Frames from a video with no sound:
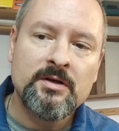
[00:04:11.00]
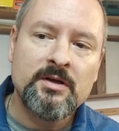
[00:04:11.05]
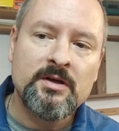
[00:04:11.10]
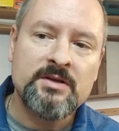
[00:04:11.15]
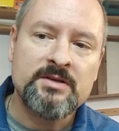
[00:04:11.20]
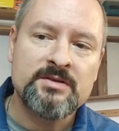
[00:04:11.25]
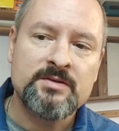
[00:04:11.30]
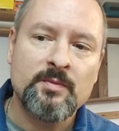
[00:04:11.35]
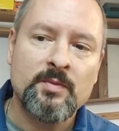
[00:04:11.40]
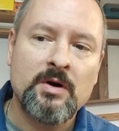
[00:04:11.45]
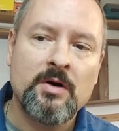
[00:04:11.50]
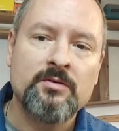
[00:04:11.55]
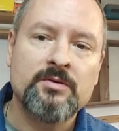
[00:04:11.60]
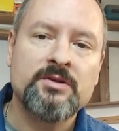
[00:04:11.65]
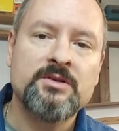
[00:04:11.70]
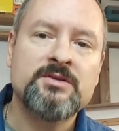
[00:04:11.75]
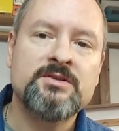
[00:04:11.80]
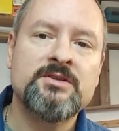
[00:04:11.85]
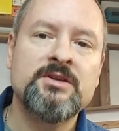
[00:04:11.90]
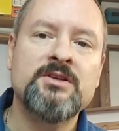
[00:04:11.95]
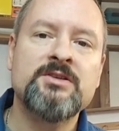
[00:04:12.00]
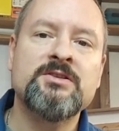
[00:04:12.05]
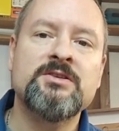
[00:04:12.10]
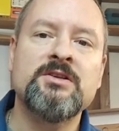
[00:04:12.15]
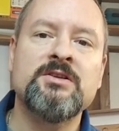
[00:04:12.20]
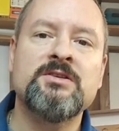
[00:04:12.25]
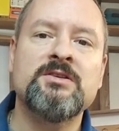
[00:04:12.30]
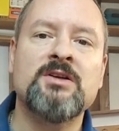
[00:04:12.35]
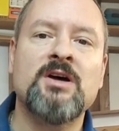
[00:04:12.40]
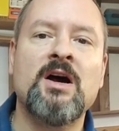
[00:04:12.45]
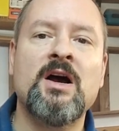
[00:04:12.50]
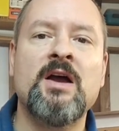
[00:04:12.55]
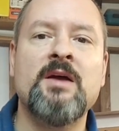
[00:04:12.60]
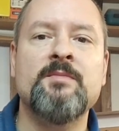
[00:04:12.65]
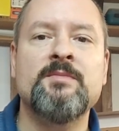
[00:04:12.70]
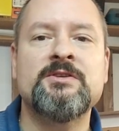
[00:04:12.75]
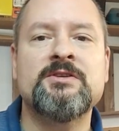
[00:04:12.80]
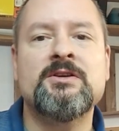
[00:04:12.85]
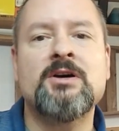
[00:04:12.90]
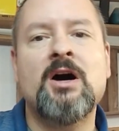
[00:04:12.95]
is about 60
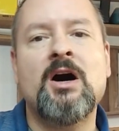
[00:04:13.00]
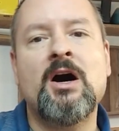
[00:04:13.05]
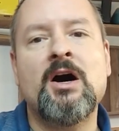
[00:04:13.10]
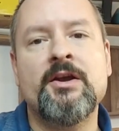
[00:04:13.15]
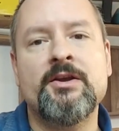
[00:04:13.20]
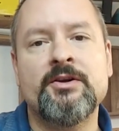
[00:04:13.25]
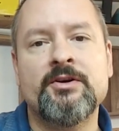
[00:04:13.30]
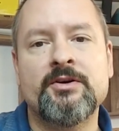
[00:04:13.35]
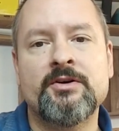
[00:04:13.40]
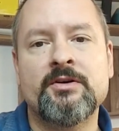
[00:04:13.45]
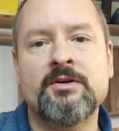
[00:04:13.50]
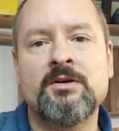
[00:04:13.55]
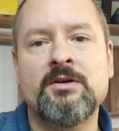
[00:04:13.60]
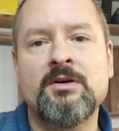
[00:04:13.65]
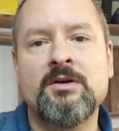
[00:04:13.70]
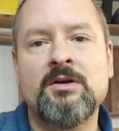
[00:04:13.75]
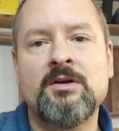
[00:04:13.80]
times higher